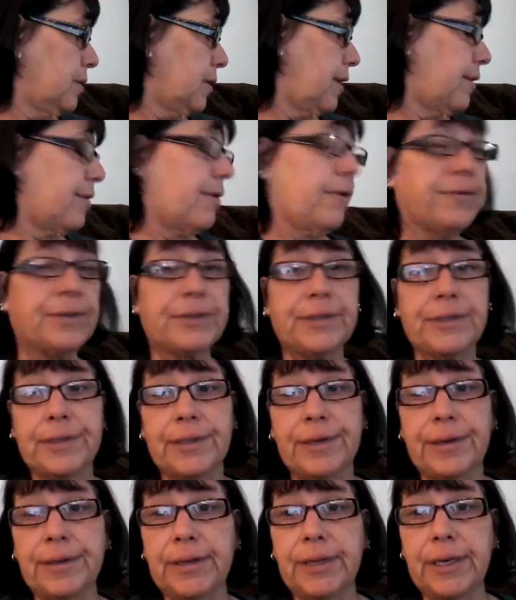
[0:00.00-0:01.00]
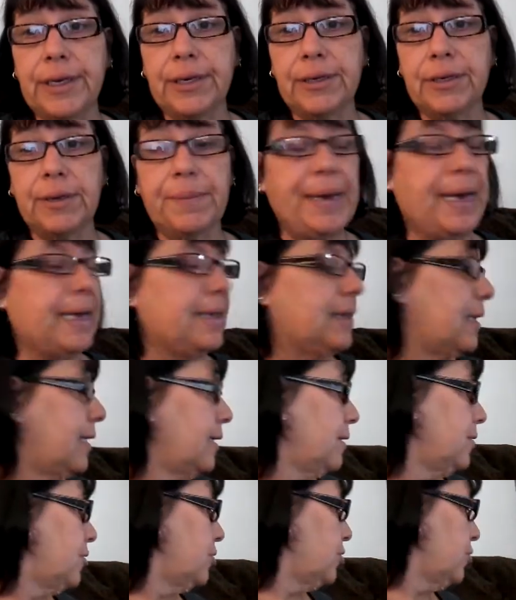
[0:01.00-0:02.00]
I don't know if this is a good thing or a bad
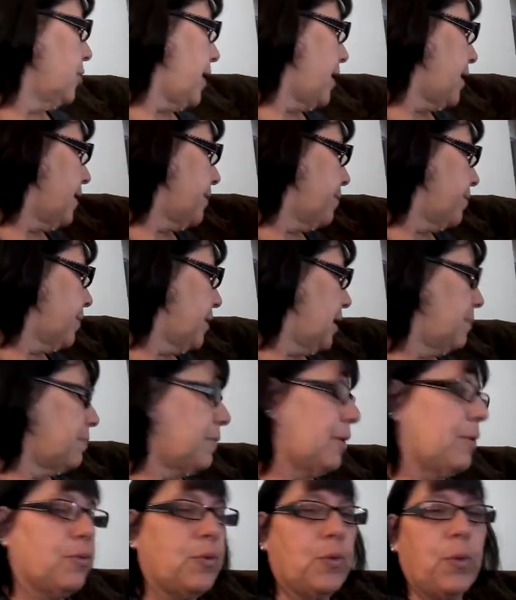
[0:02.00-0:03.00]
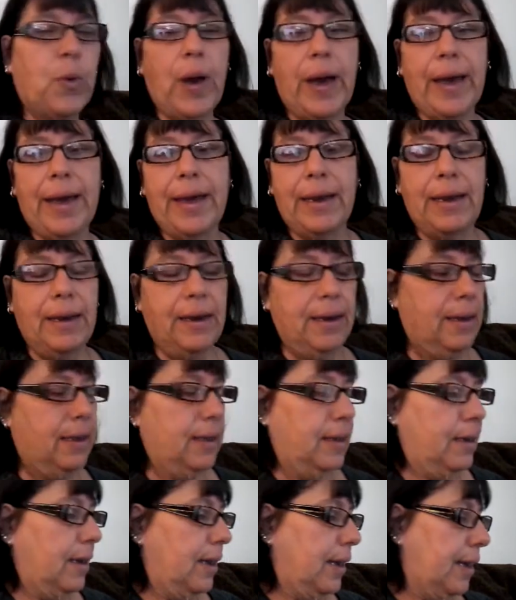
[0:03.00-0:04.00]
thing to try to keep them quiet.
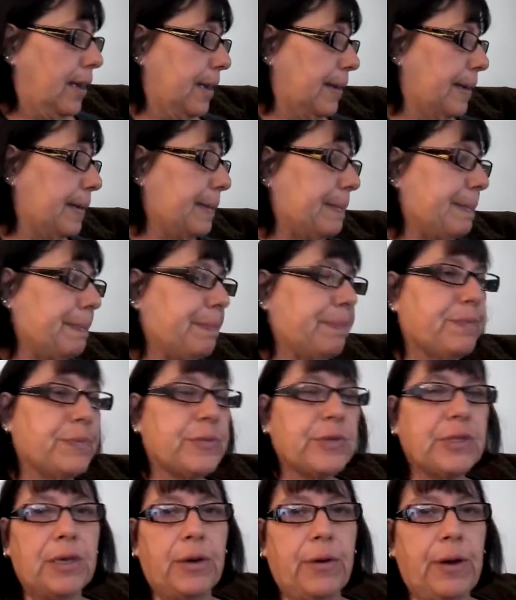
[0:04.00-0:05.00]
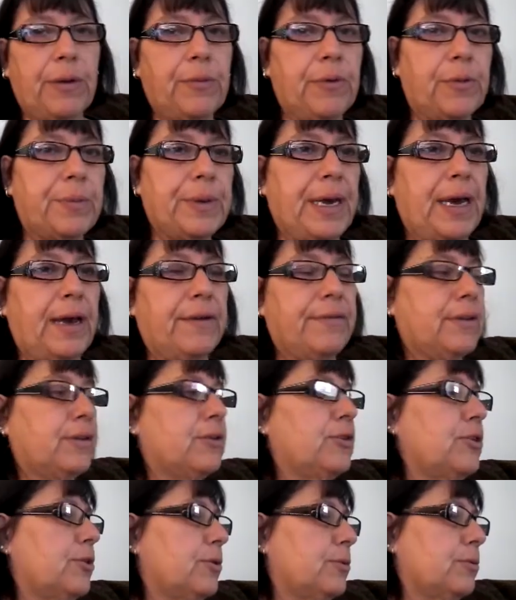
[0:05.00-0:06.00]
So I will be having
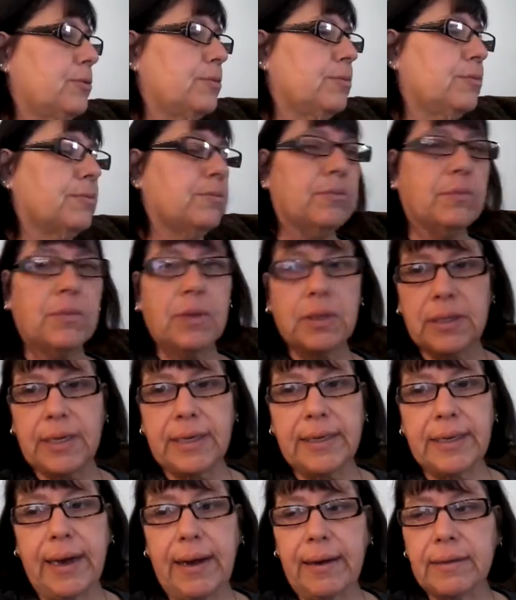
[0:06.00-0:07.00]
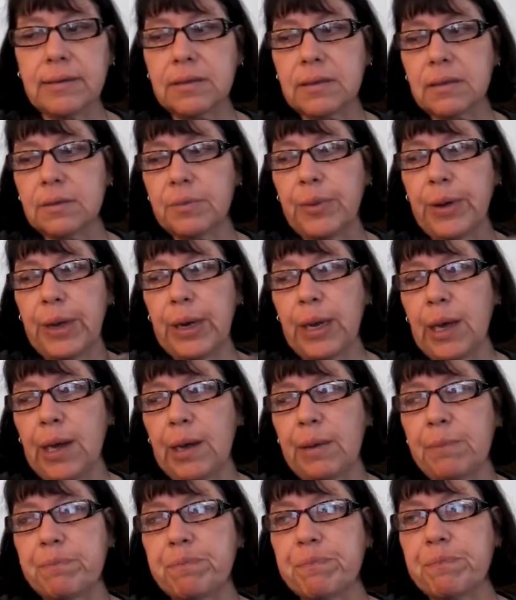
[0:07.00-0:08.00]
to multitask. But
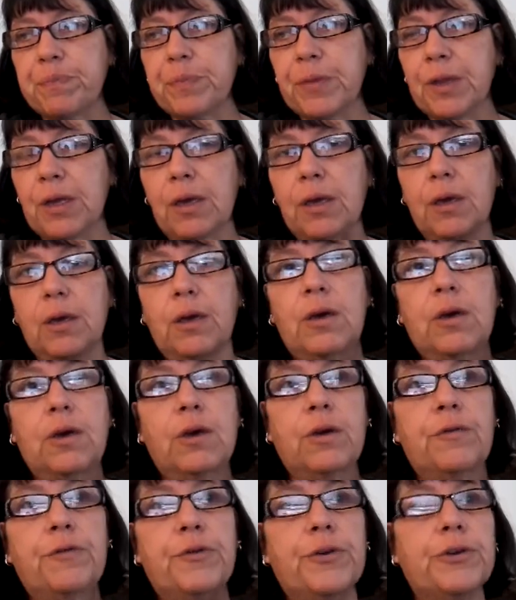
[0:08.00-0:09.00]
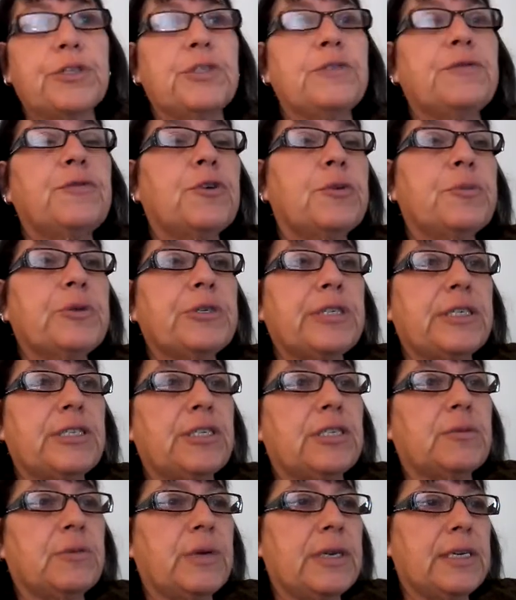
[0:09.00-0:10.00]
first and foremost, I
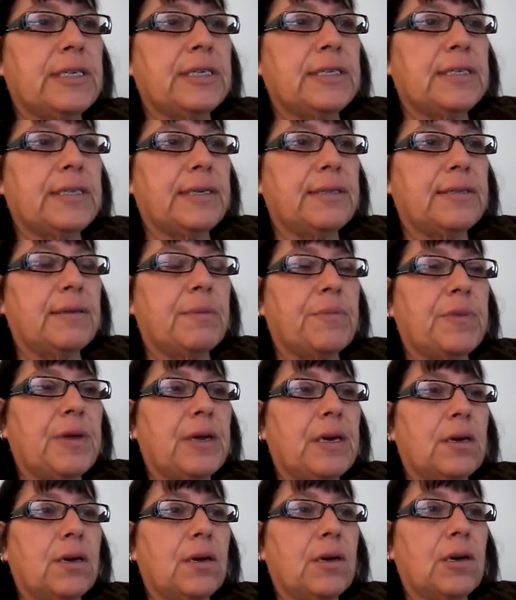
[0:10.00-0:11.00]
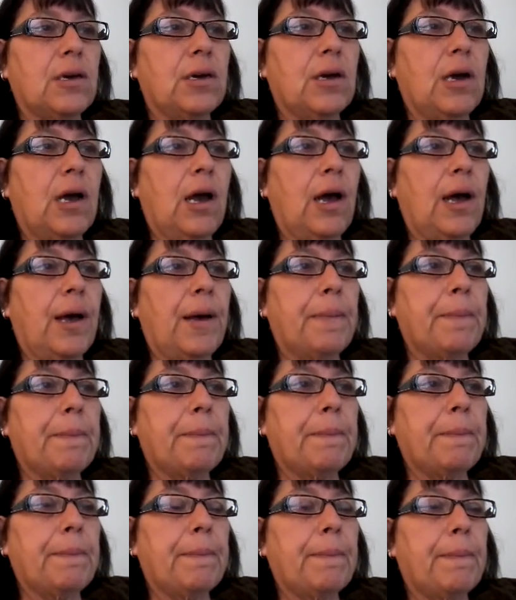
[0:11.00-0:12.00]
just wanted to say something.
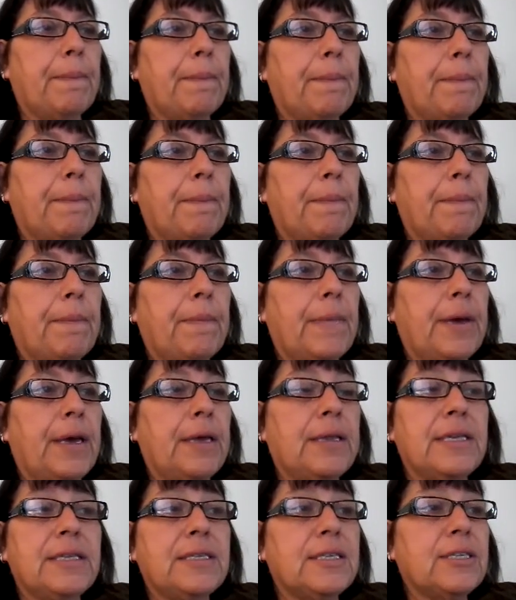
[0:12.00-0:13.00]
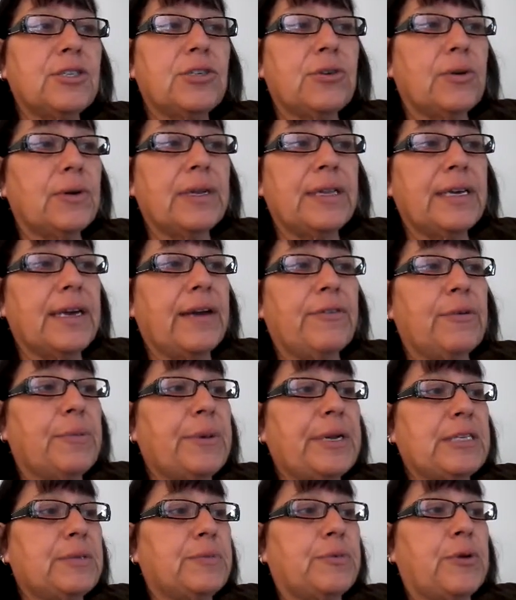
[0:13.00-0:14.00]
And this is totally
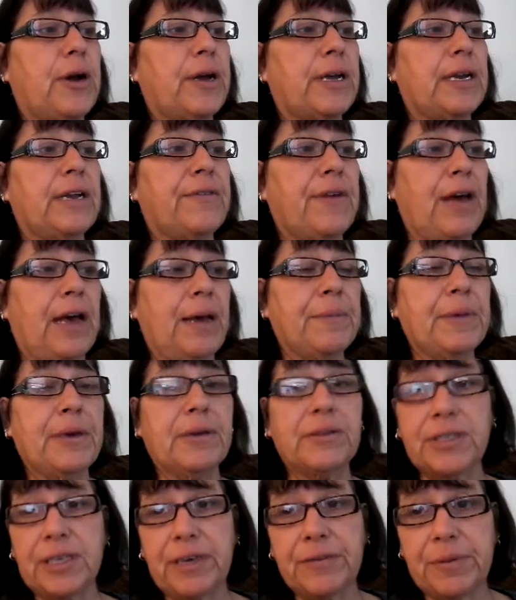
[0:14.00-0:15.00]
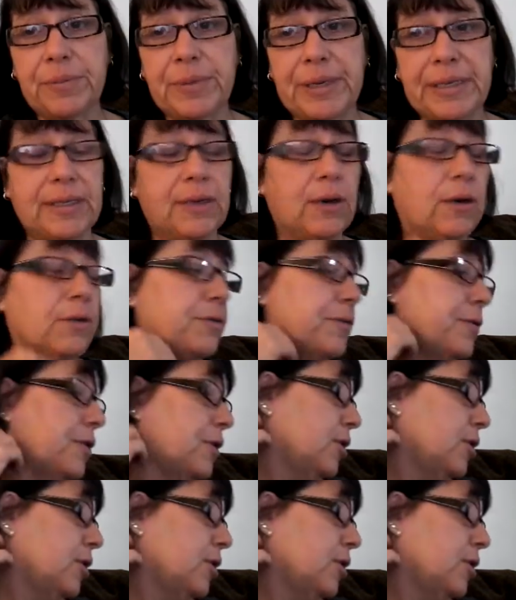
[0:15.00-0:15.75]
everybody's prerogative. I'm guilty of it myself.